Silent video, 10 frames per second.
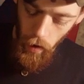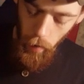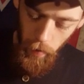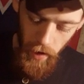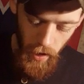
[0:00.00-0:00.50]
The
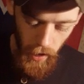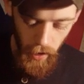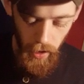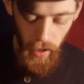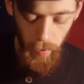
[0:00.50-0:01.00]
only place I
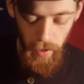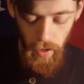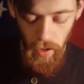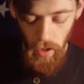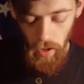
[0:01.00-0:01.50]
can get them
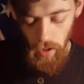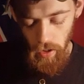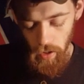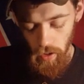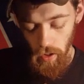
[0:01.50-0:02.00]
is
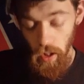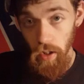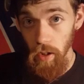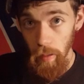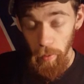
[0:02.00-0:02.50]
the
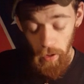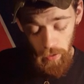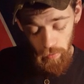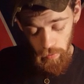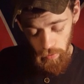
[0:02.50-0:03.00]
Gun
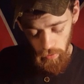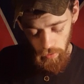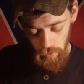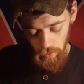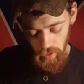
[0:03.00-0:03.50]
Depot.
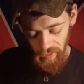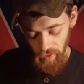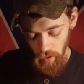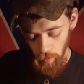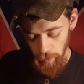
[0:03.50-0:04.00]
They've
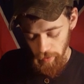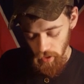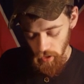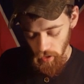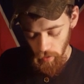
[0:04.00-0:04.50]
got a
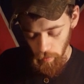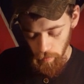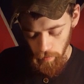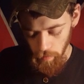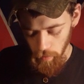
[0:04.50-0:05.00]
website and they're
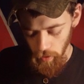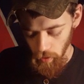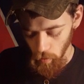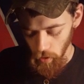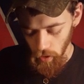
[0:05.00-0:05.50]

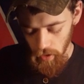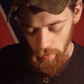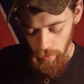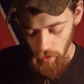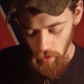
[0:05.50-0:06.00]
really cool guys
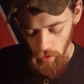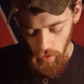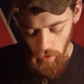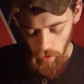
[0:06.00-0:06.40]
up there.